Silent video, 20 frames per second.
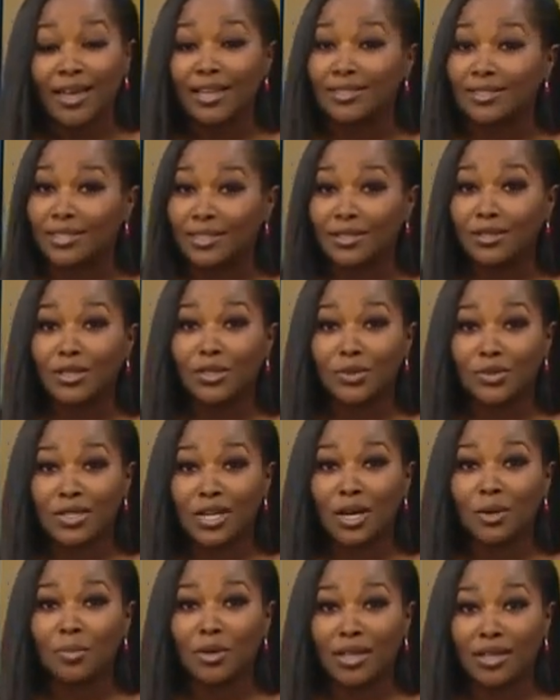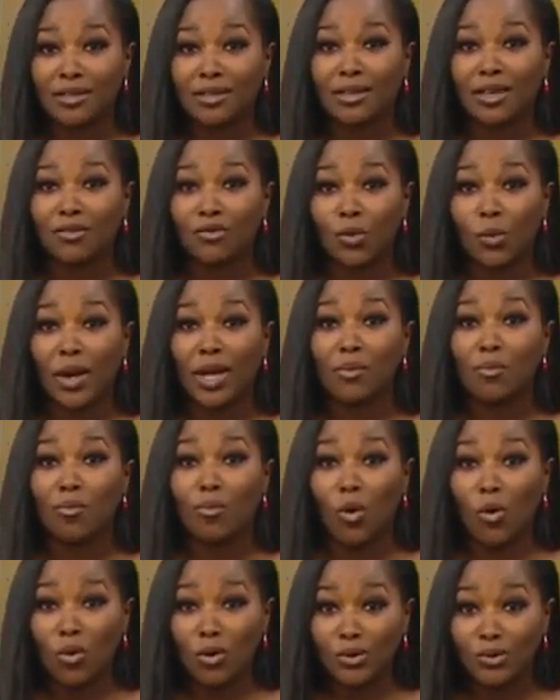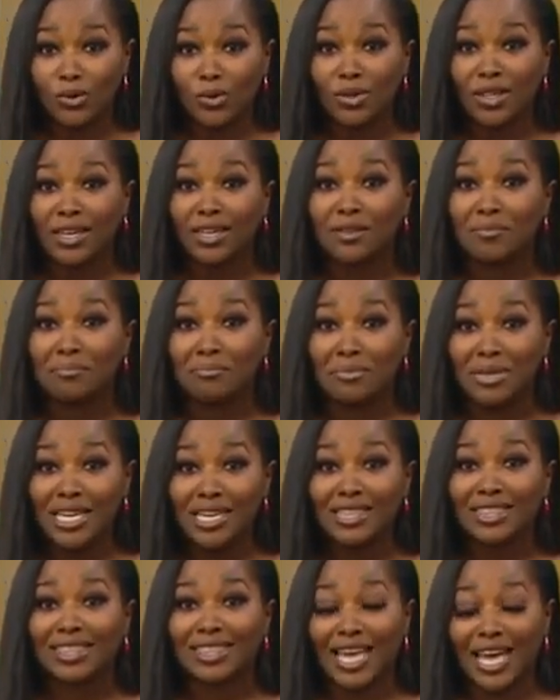and city leaders now plan to give away more so they can meet